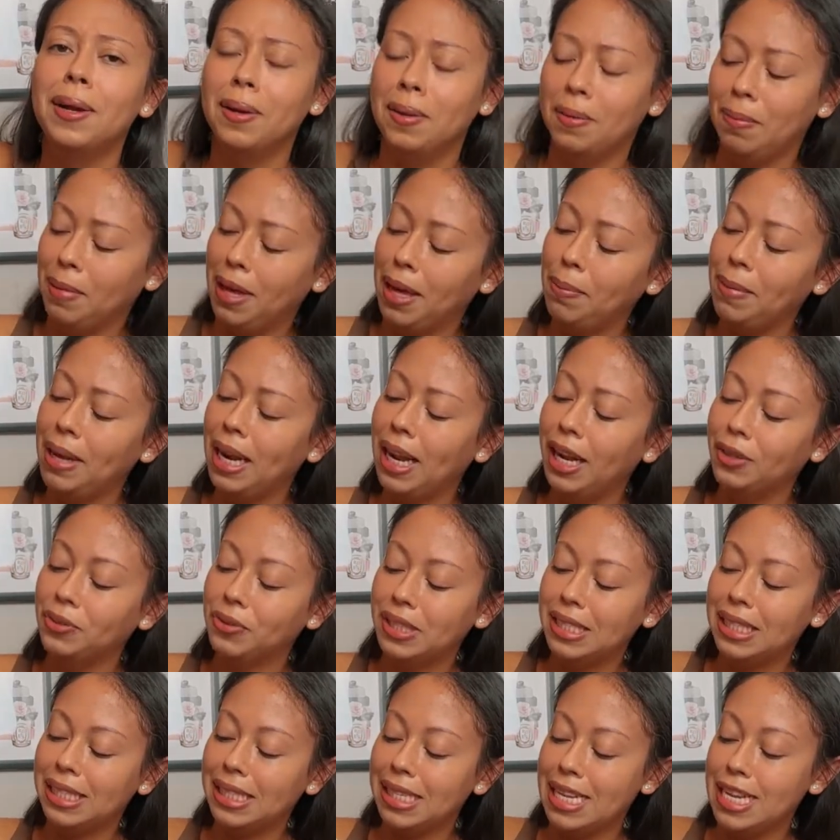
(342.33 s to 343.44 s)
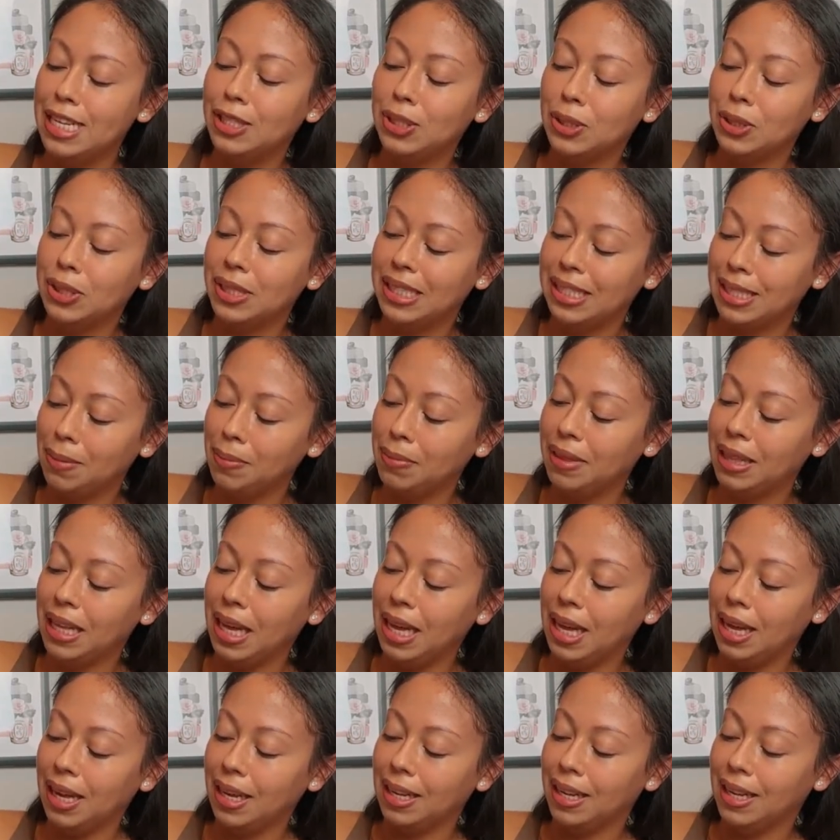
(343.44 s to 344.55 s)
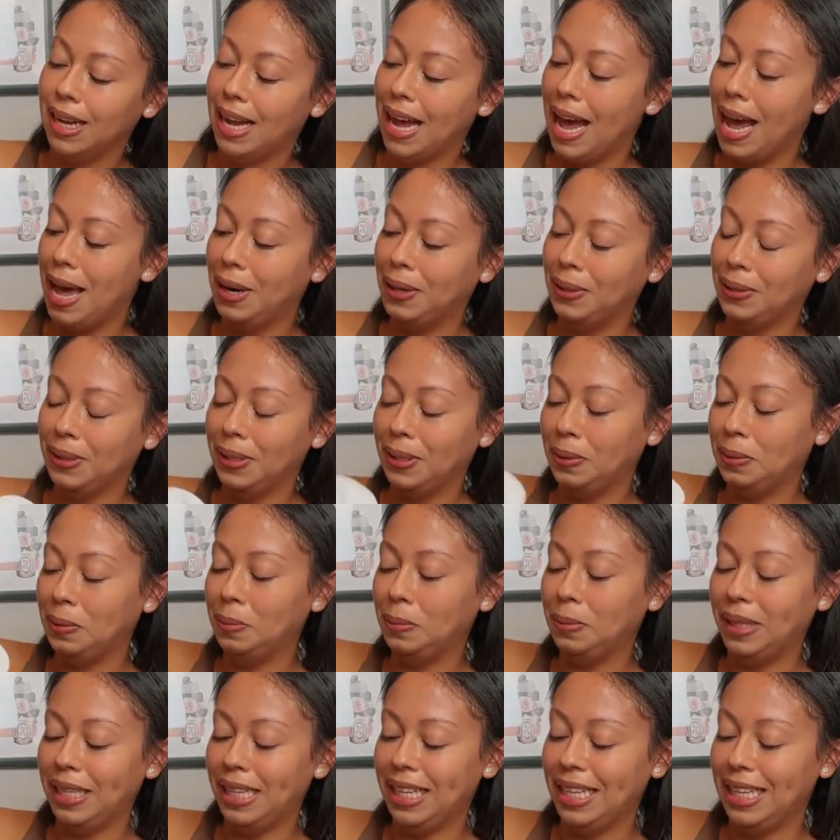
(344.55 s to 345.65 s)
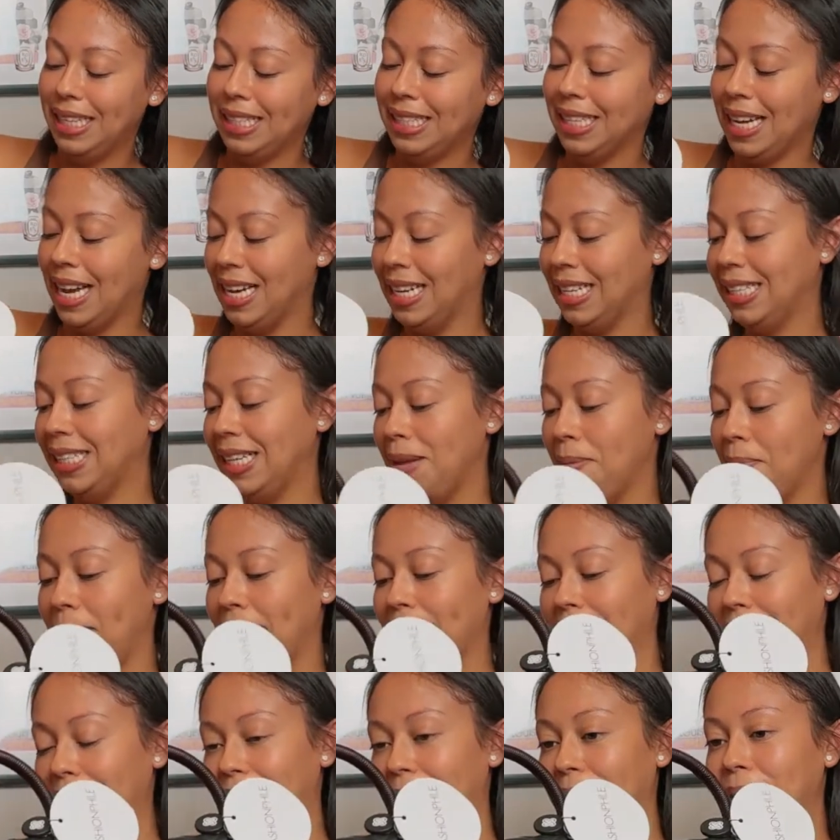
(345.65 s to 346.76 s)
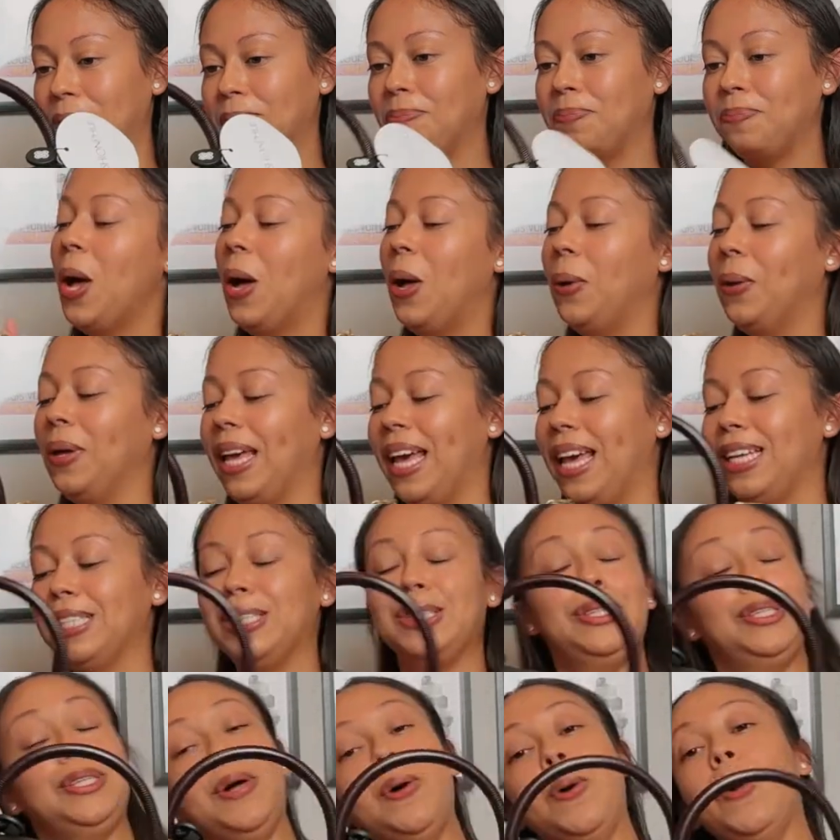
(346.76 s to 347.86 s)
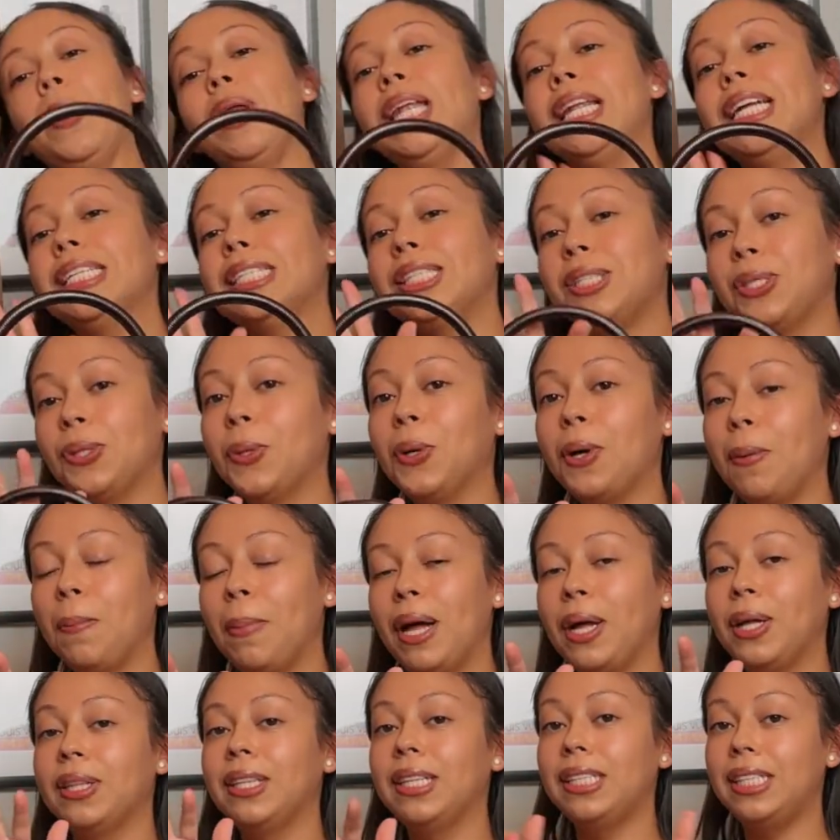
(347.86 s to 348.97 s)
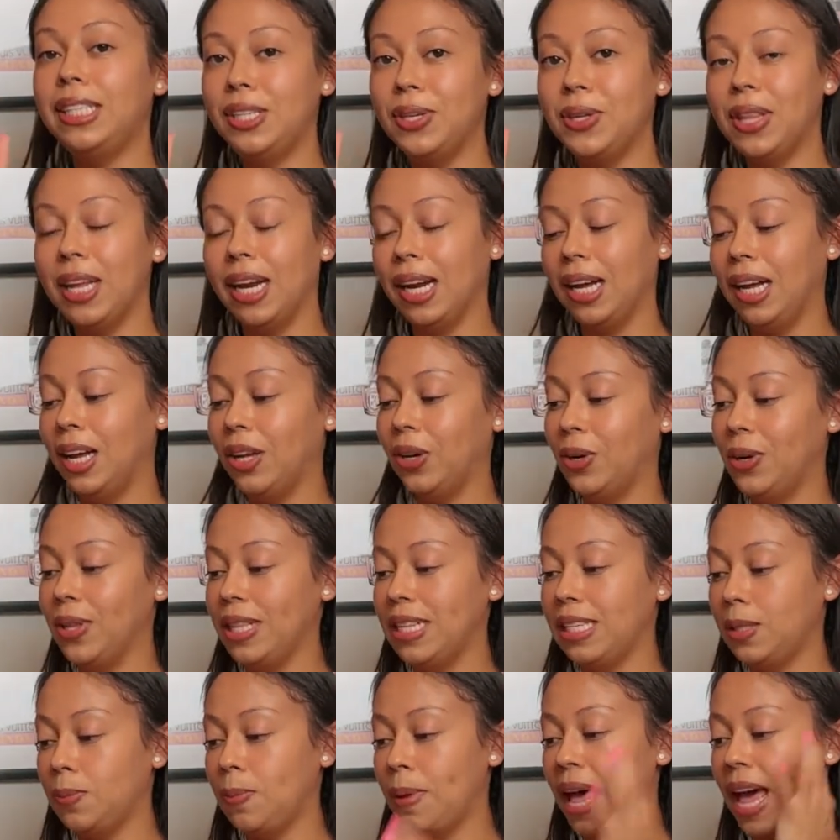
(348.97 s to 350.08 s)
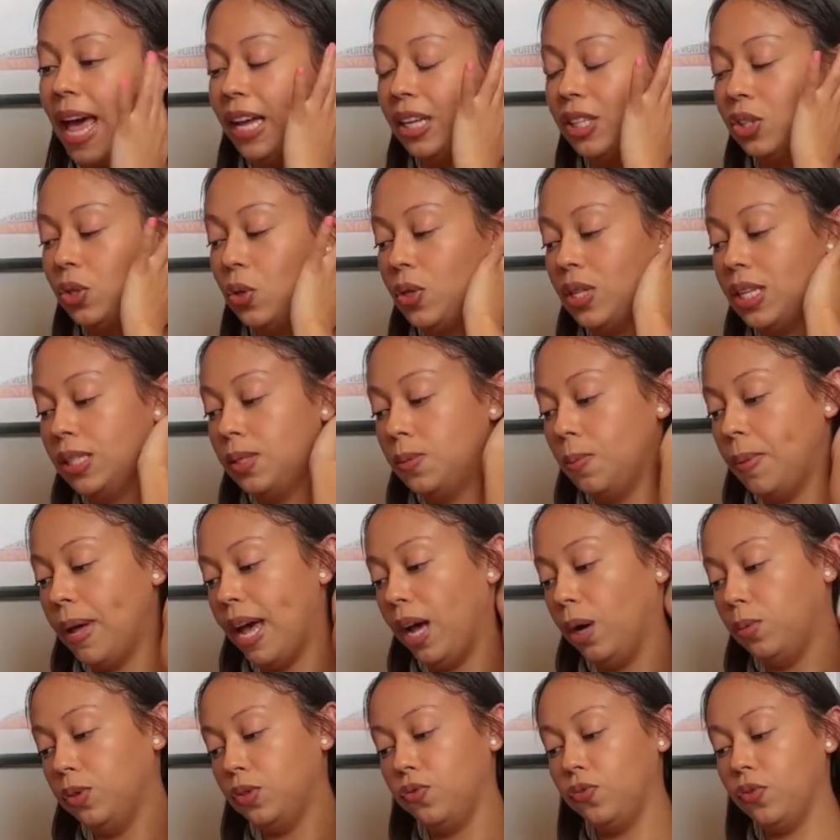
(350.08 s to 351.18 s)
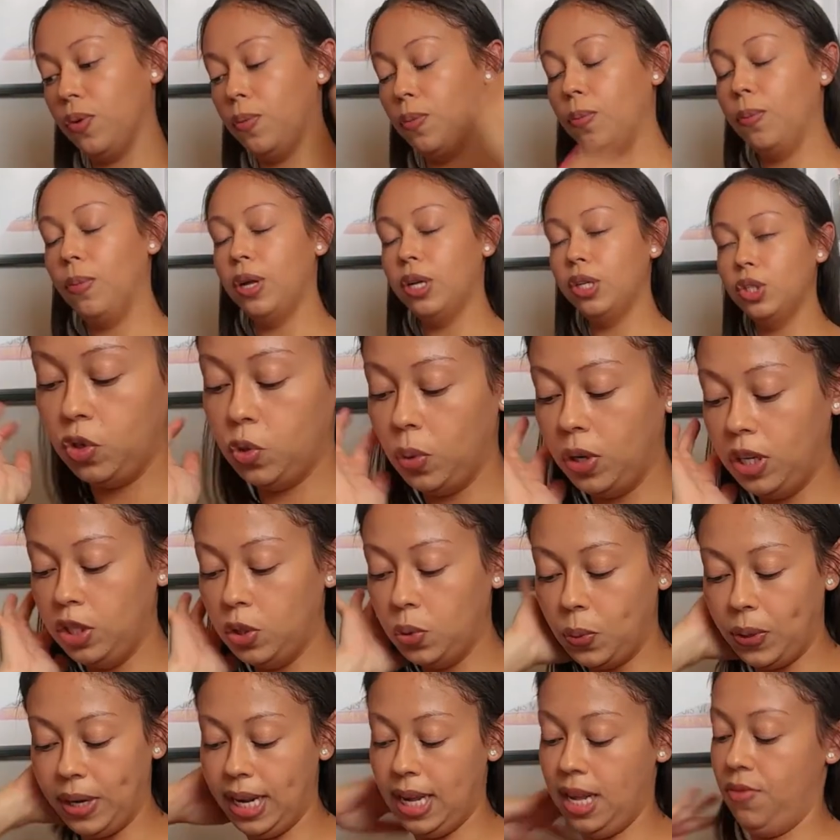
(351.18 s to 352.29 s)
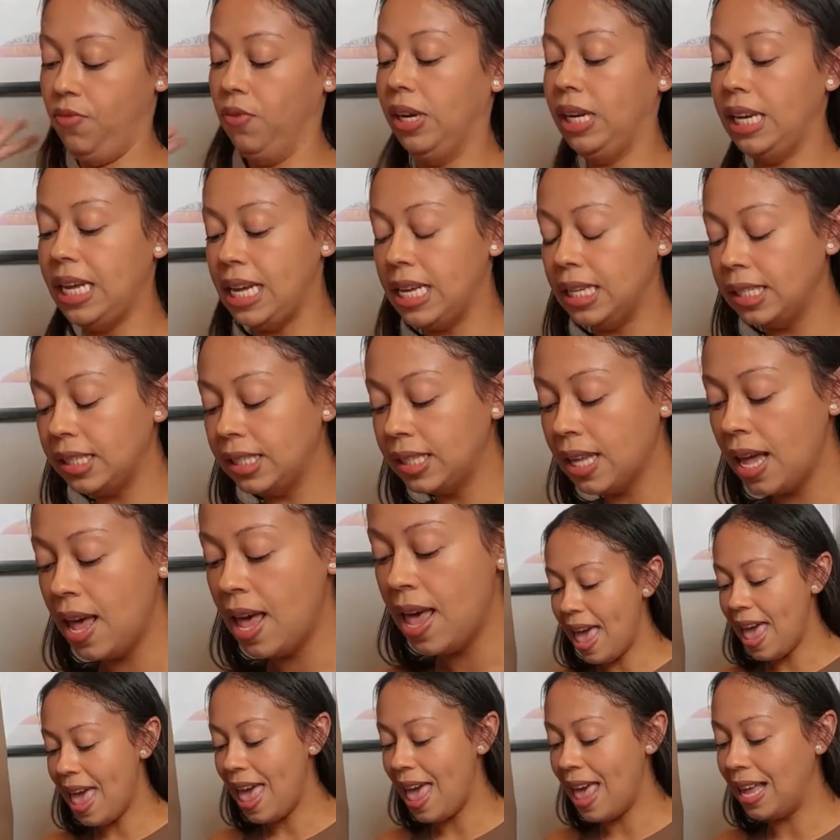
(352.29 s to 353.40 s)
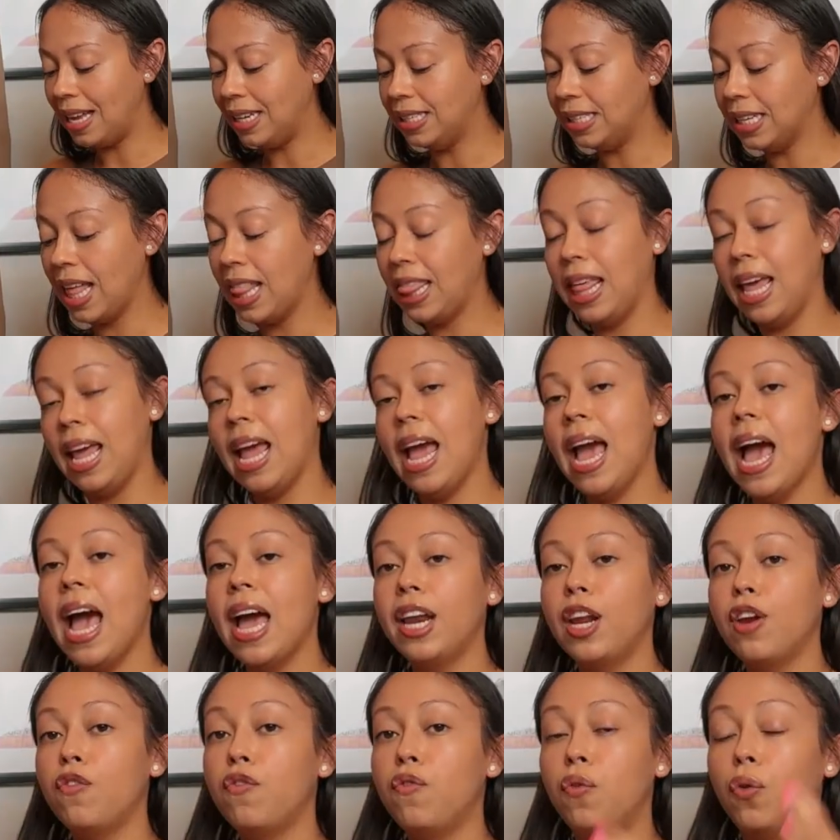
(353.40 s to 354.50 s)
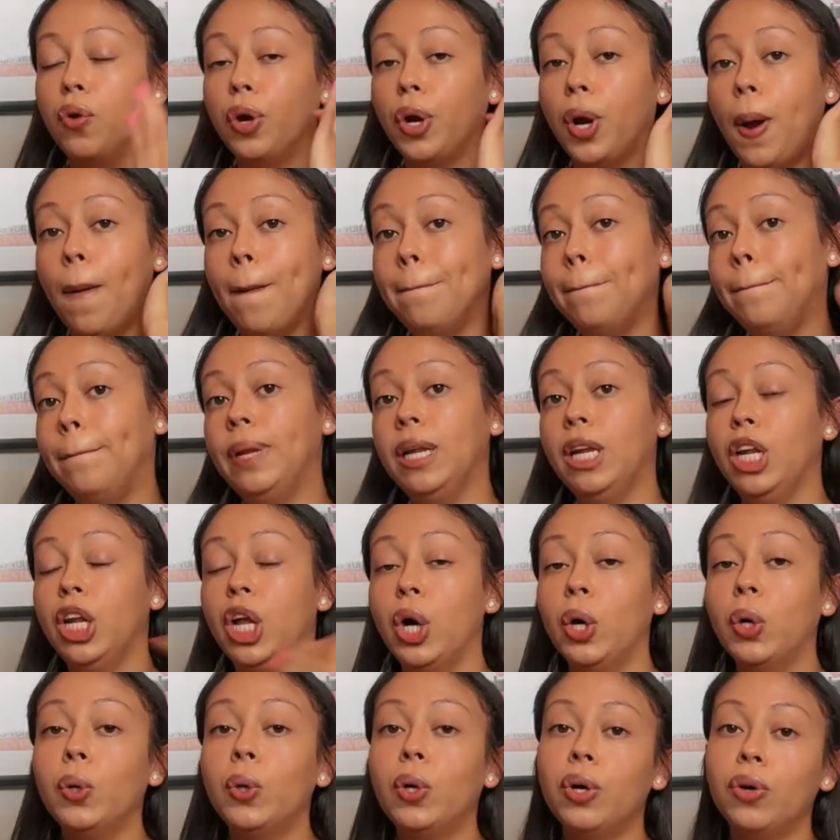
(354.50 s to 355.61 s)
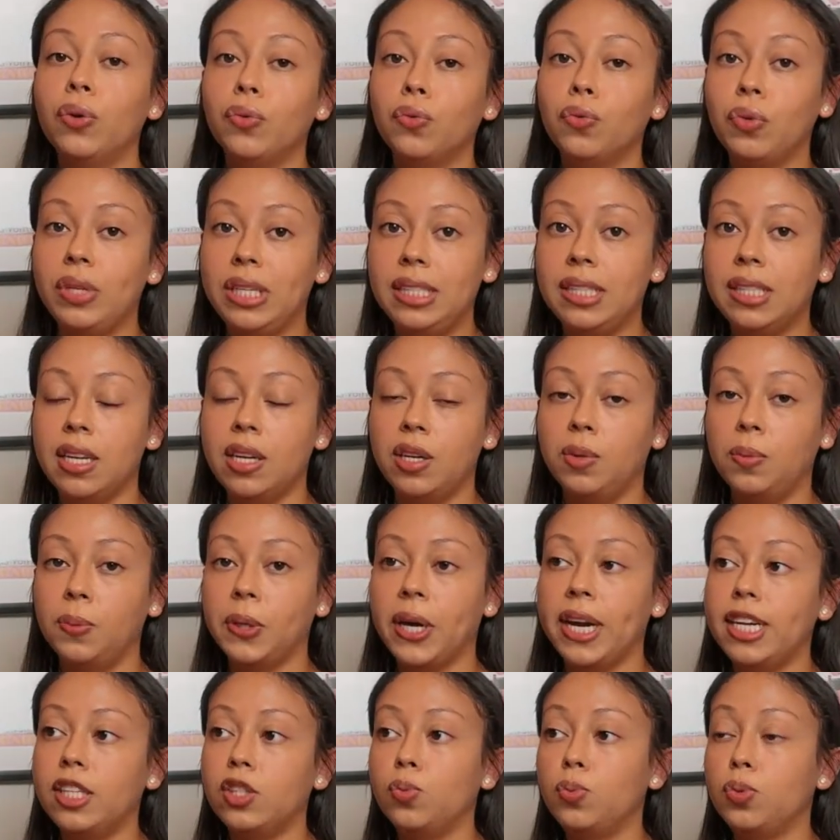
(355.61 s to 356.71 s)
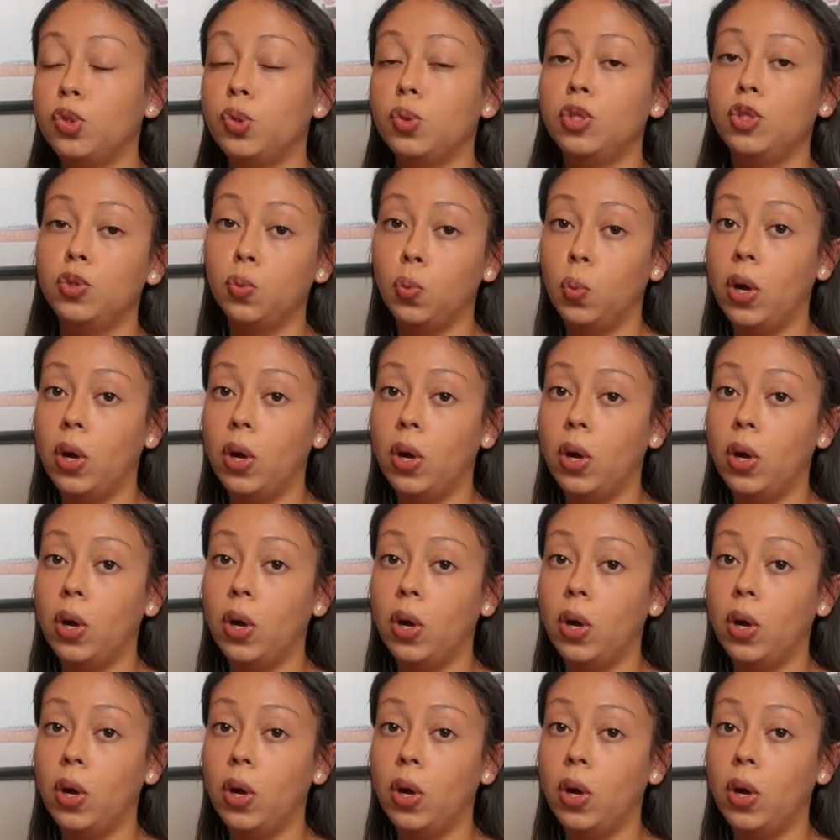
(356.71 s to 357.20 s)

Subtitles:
Maybe like receipts or something, I don't know, but it's kind of tight back there. Okay, so let's talk about the deal that I got on this bag. So this bag was from 2020 release, and they had it for below retail price, which was